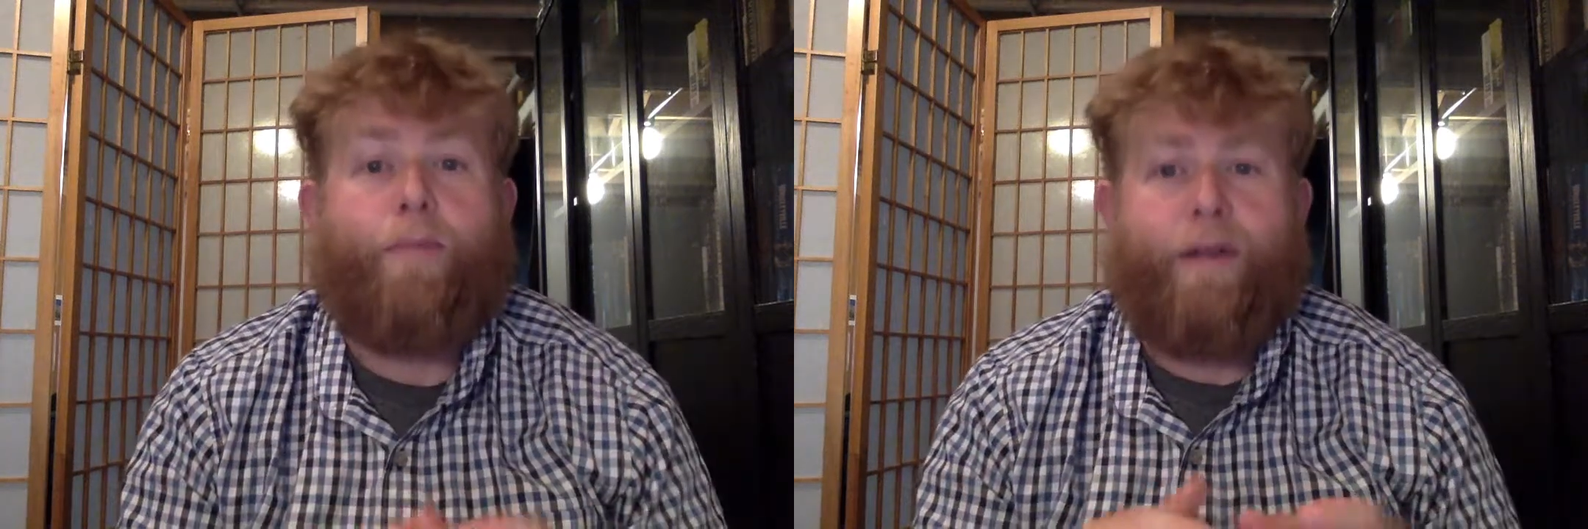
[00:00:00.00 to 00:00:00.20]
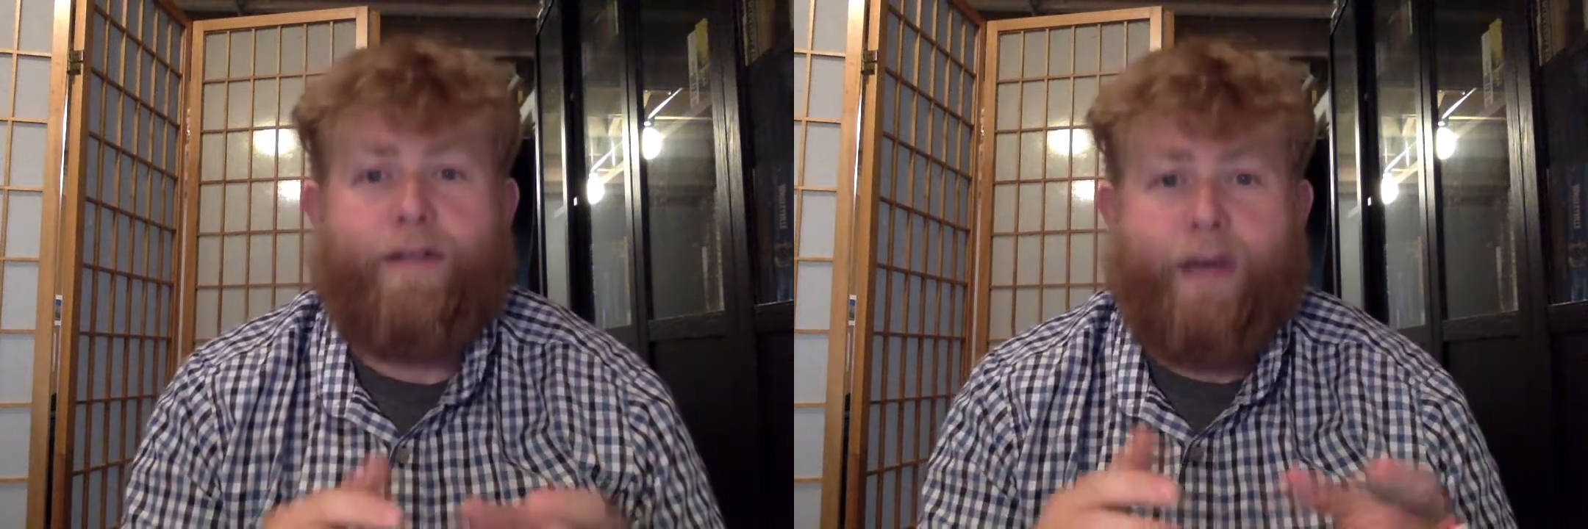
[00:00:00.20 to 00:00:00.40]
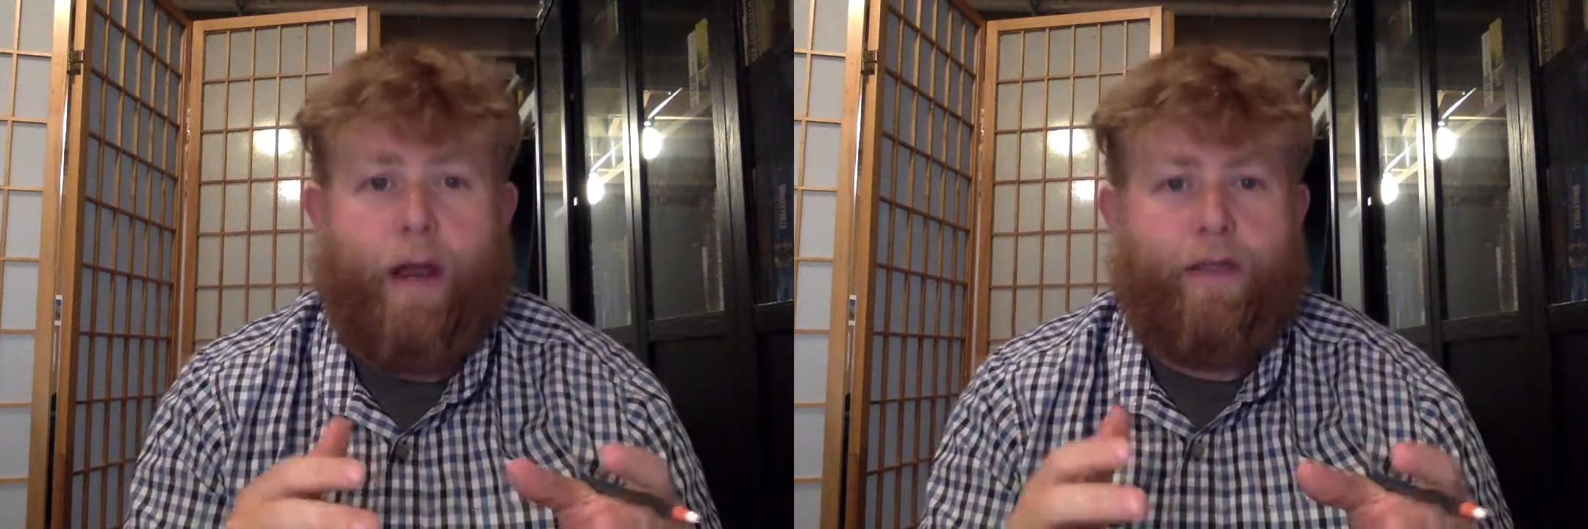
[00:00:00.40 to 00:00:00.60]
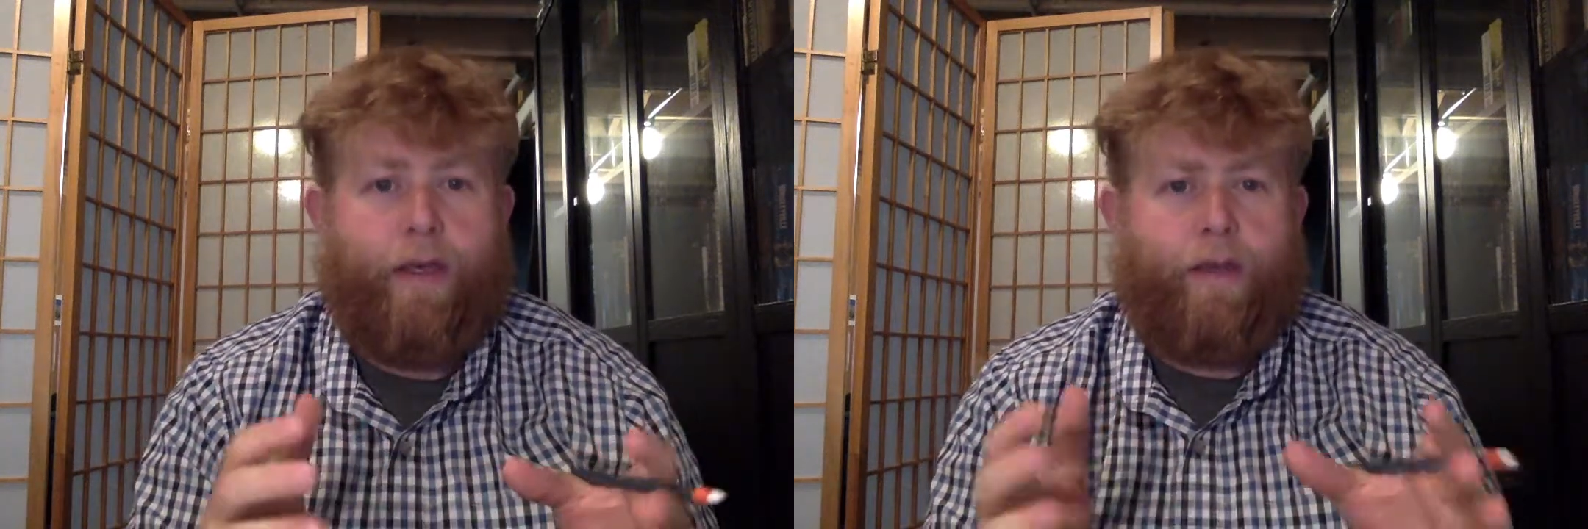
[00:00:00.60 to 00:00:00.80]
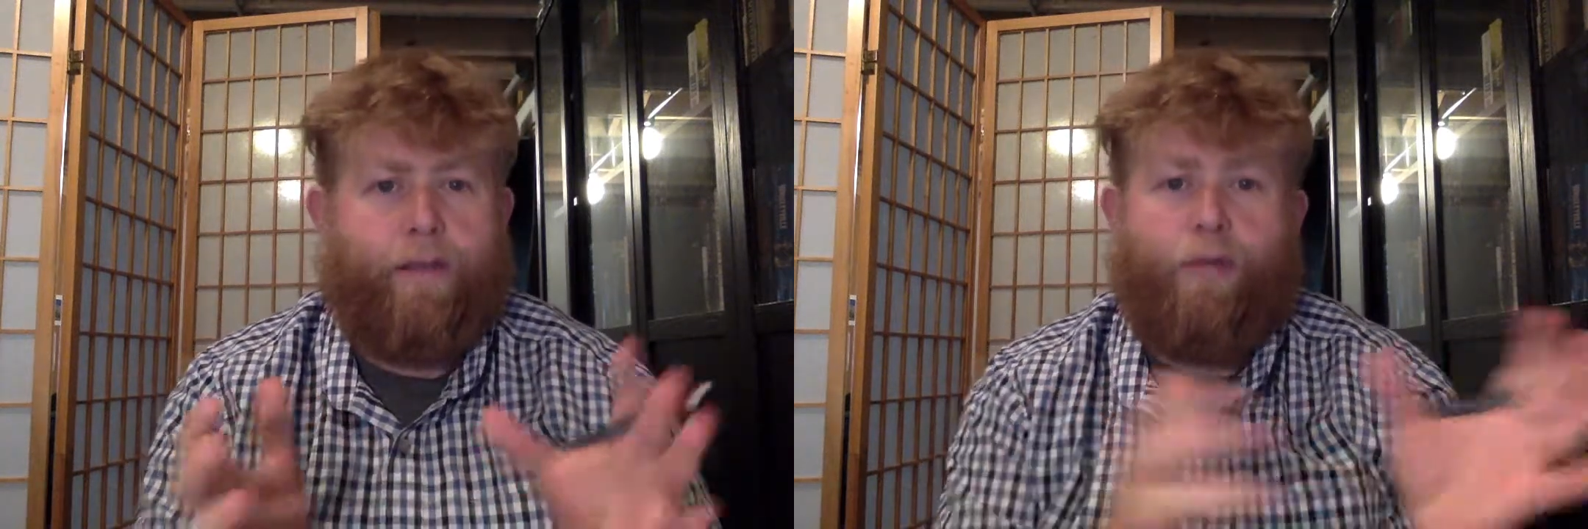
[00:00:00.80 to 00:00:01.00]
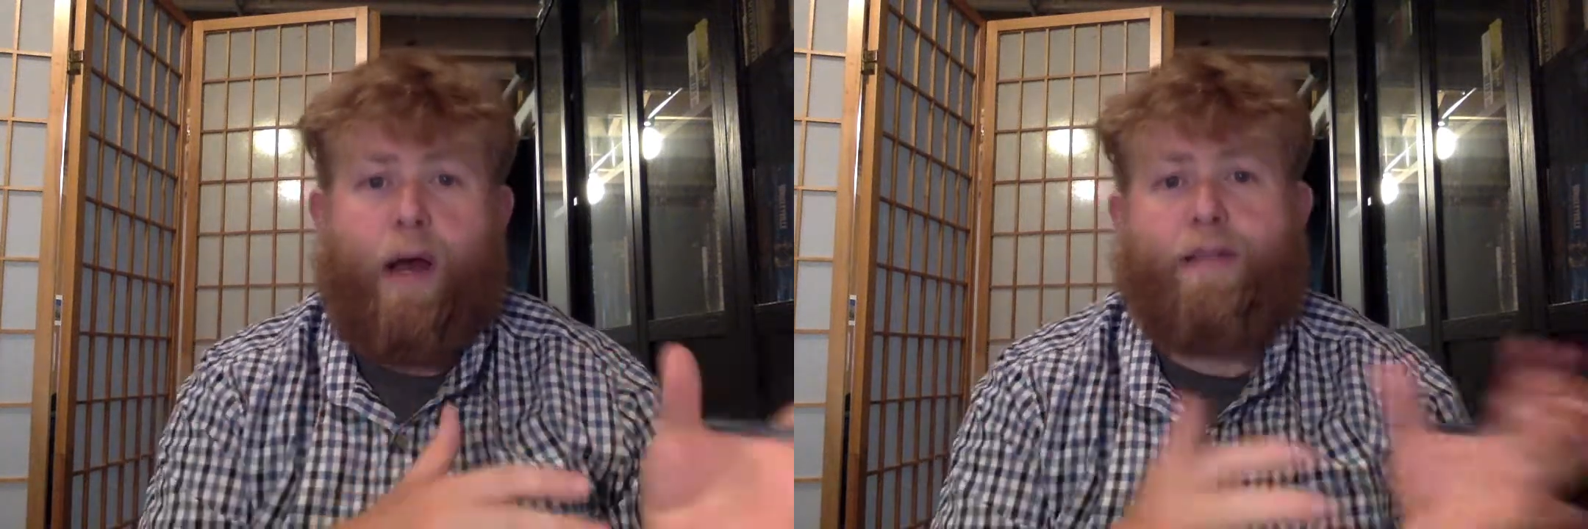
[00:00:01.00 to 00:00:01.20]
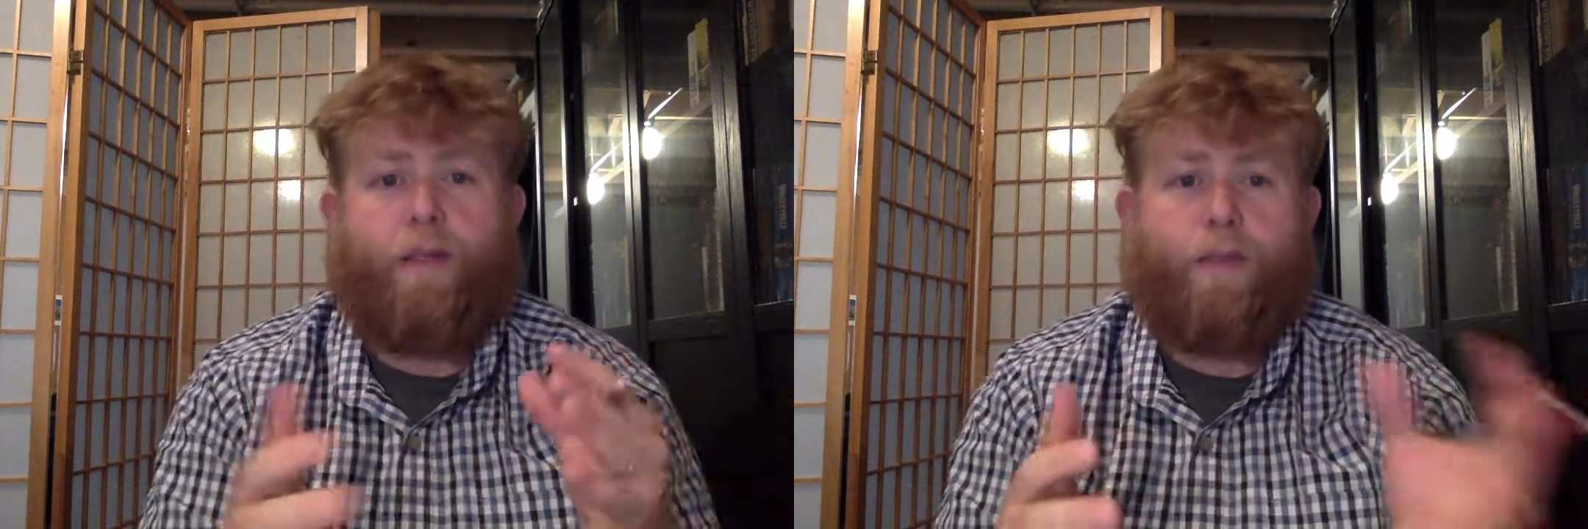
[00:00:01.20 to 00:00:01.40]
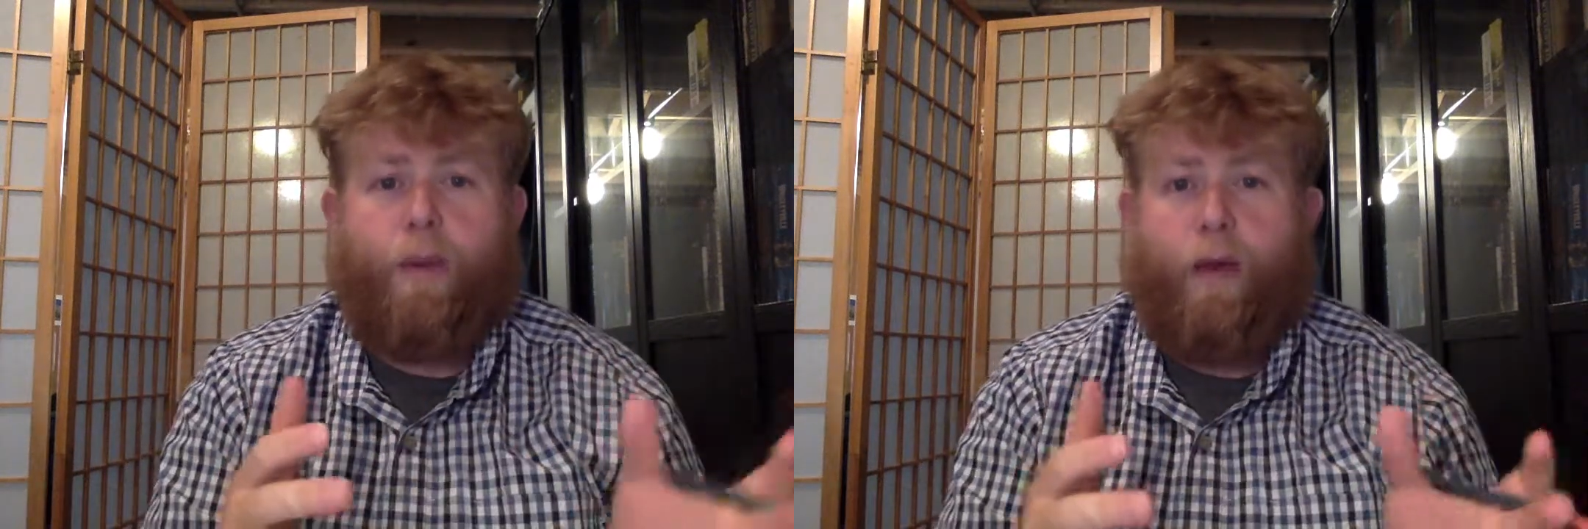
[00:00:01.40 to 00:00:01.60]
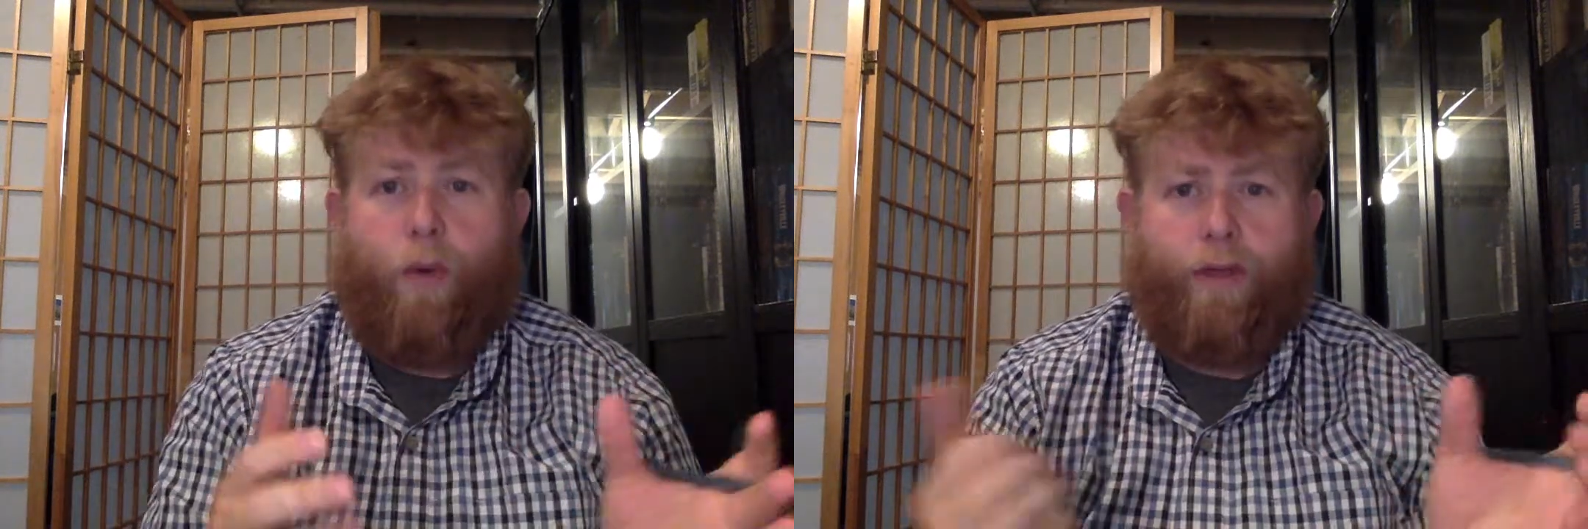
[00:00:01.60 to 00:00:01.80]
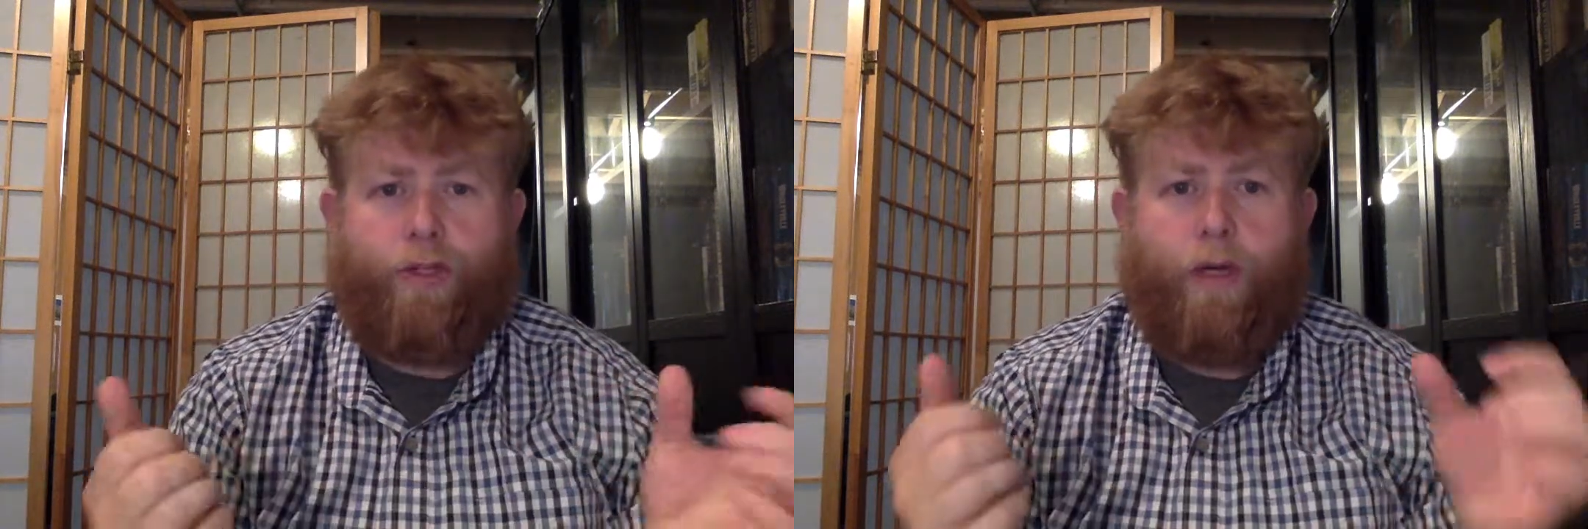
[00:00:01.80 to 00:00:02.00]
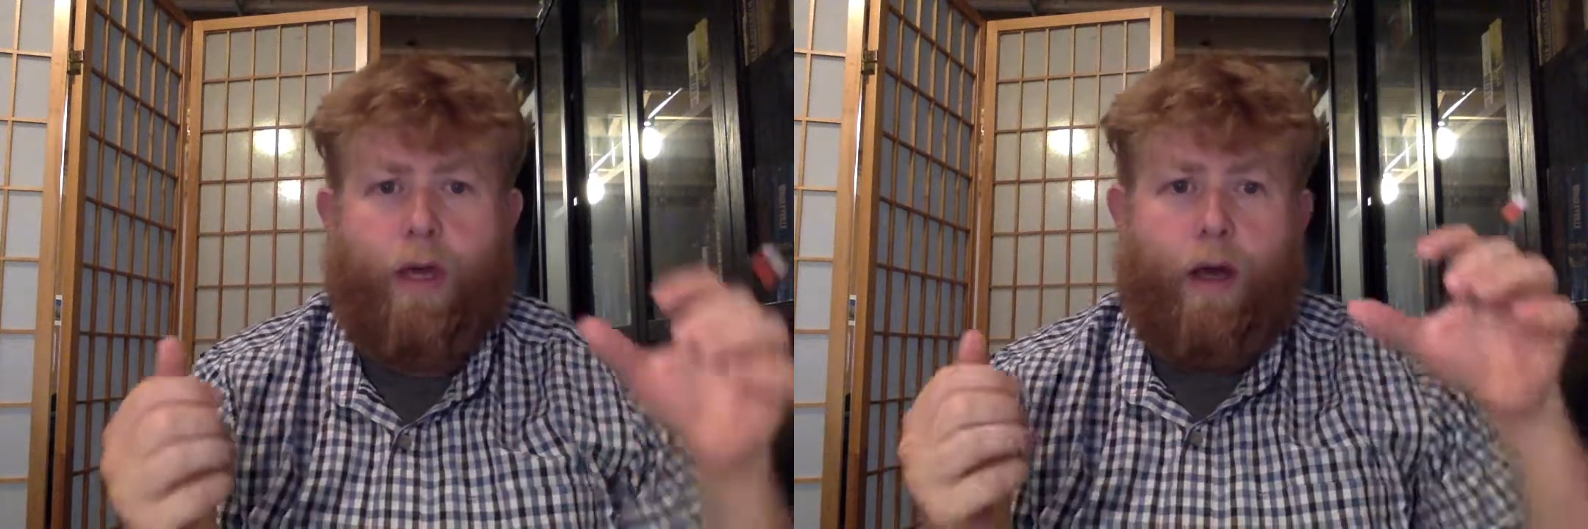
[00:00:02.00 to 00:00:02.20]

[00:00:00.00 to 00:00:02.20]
but it's kind of the process by which